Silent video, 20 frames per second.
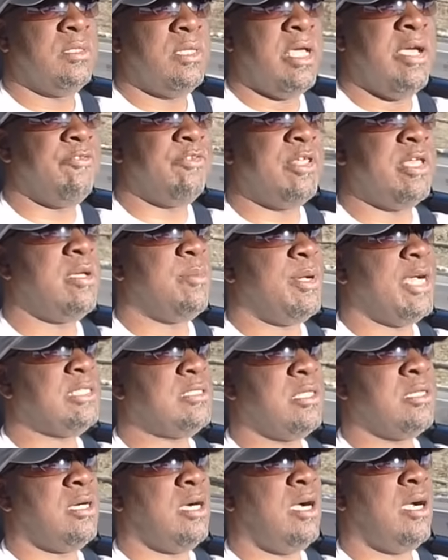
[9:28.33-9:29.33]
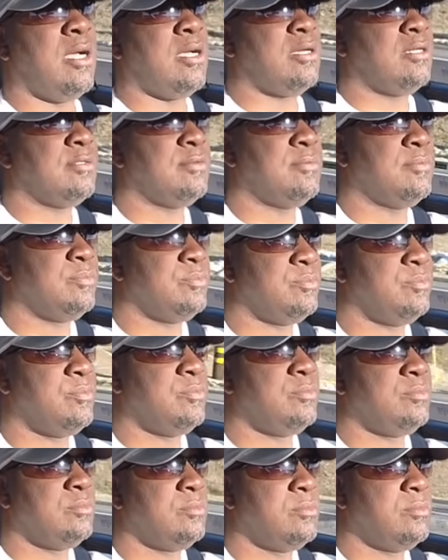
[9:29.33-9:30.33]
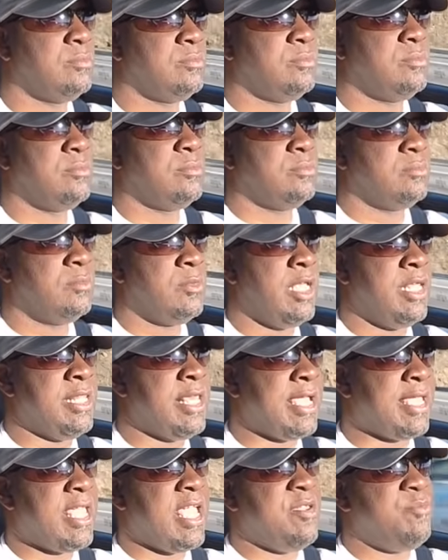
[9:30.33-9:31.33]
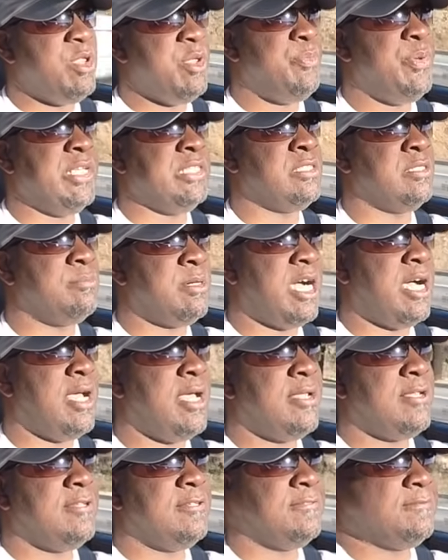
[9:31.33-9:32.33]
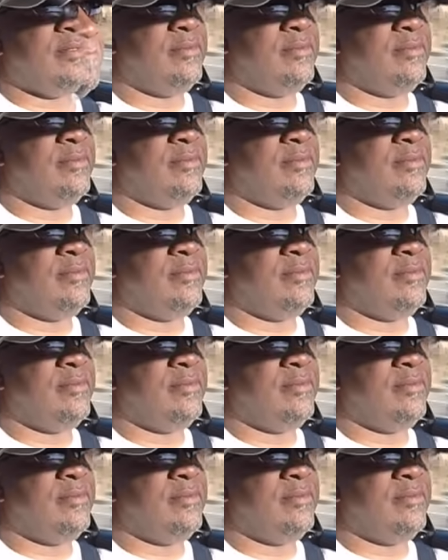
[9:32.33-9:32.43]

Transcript: everything about the car. And that gave me peace of mind